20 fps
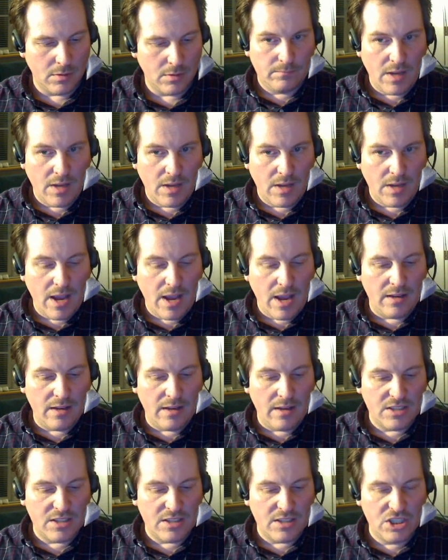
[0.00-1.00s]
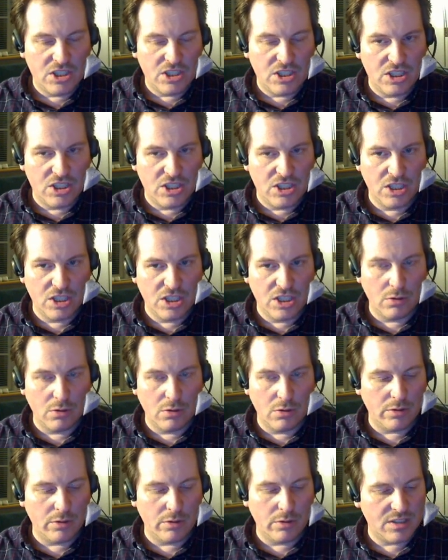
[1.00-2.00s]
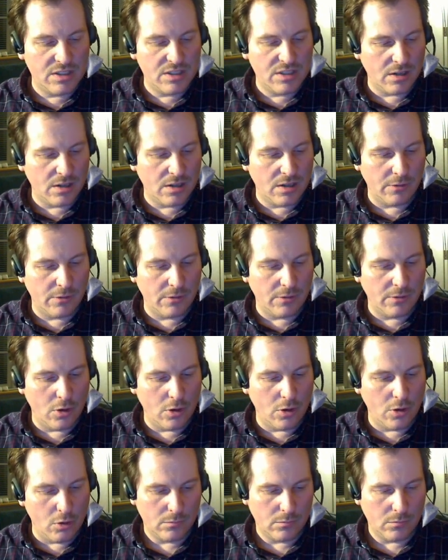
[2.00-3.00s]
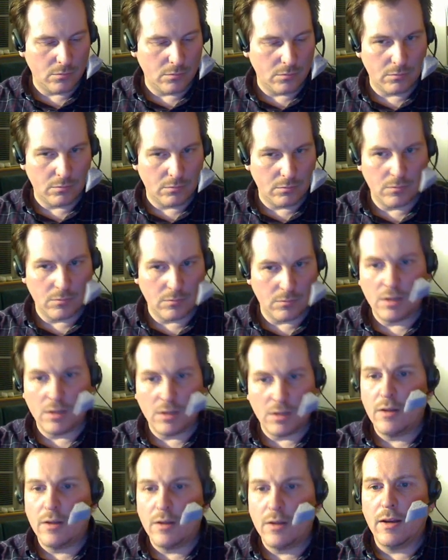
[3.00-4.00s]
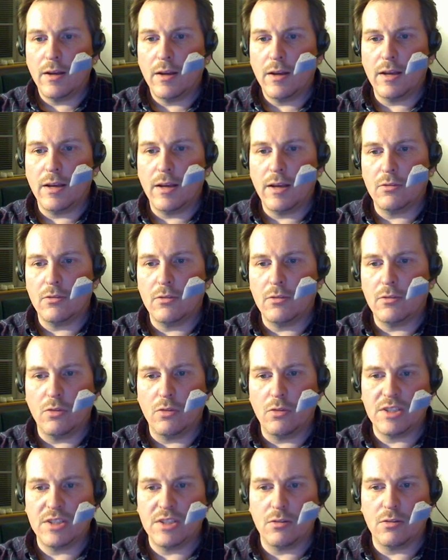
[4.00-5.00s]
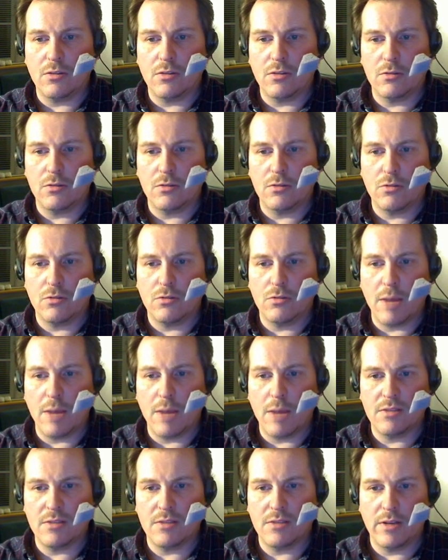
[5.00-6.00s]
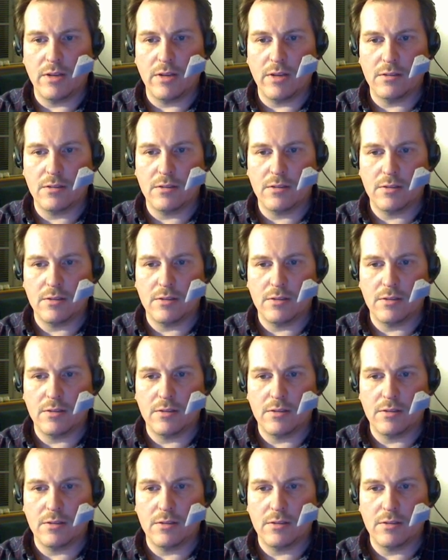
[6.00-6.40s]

and a 0 instead of an O, and the rest also capital letters.